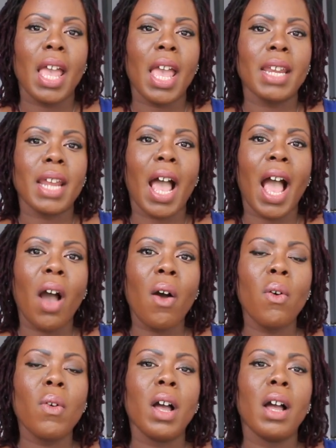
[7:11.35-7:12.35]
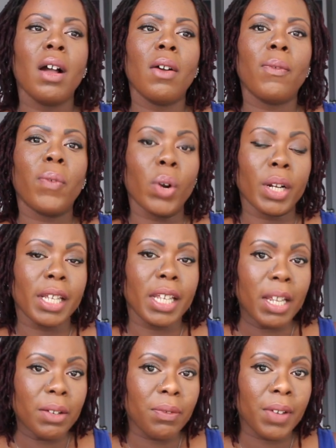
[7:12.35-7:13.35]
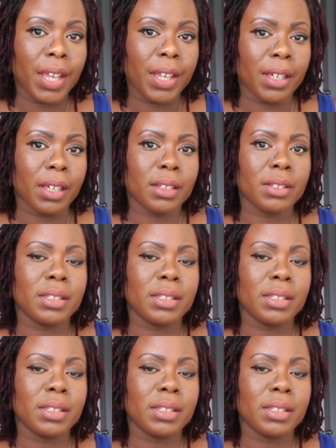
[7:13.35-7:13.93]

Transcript: and how forgiving